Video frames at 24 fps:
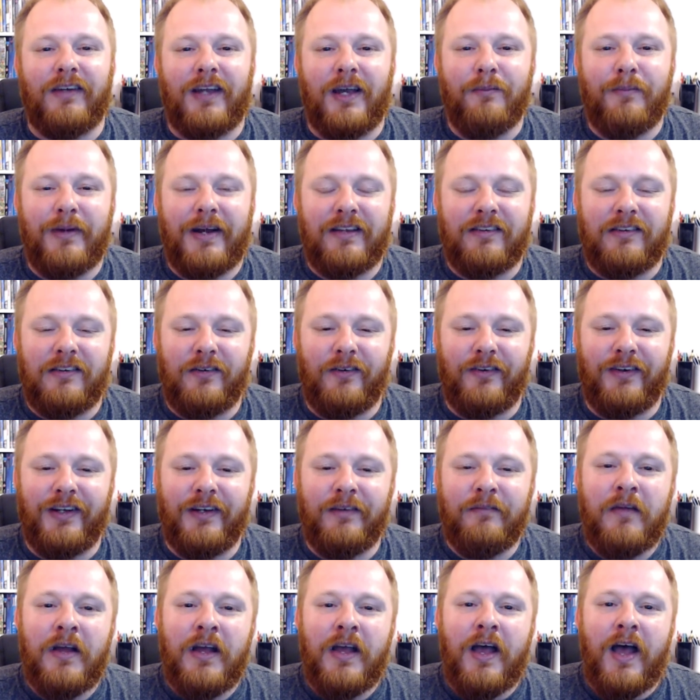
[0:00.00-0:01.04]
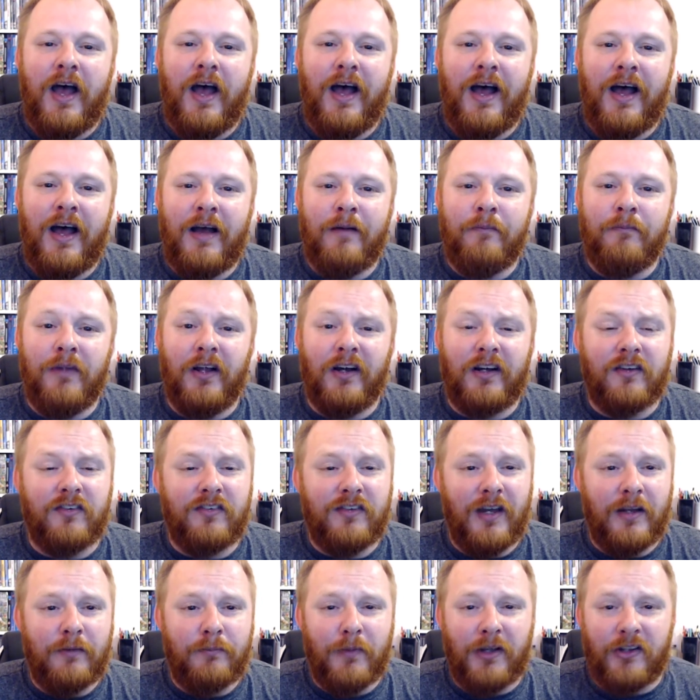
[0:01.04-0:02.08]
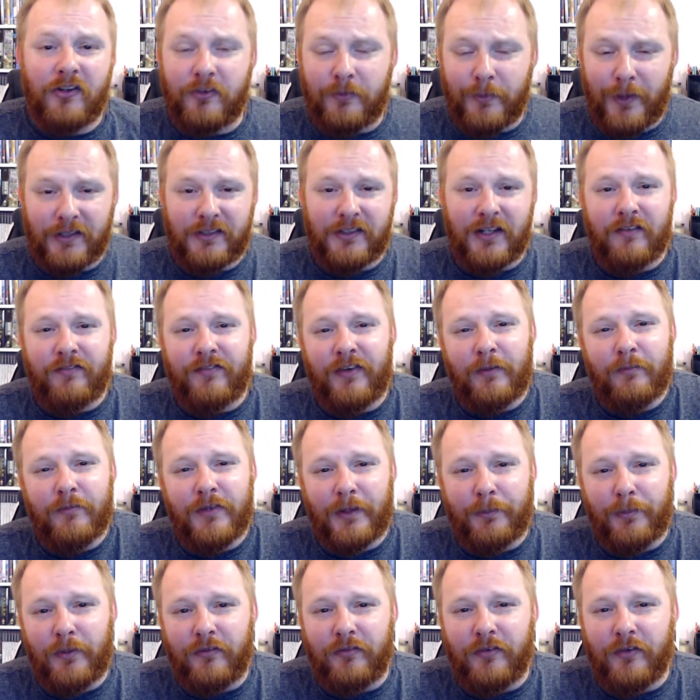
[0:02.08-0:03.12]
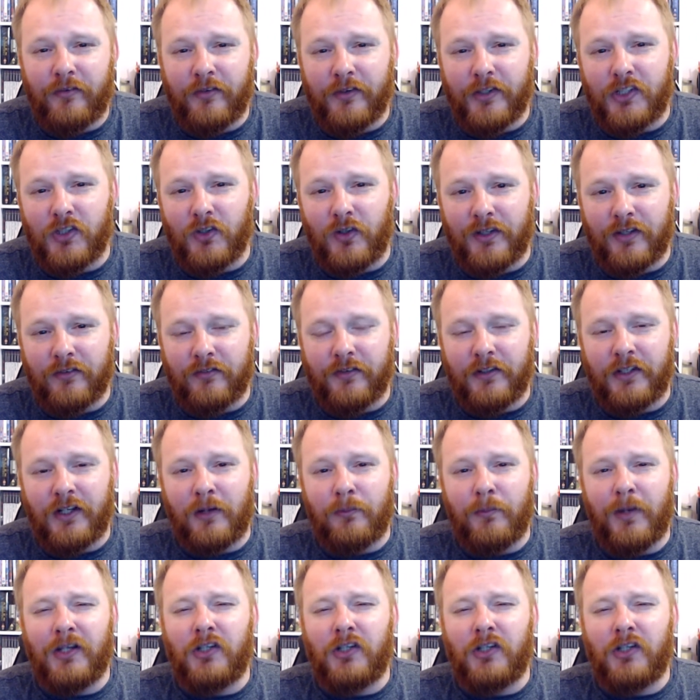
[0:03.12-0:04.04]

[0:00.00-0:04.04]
get back to you on it. Like I said, smash that thumbs up if you've enjoyed the video.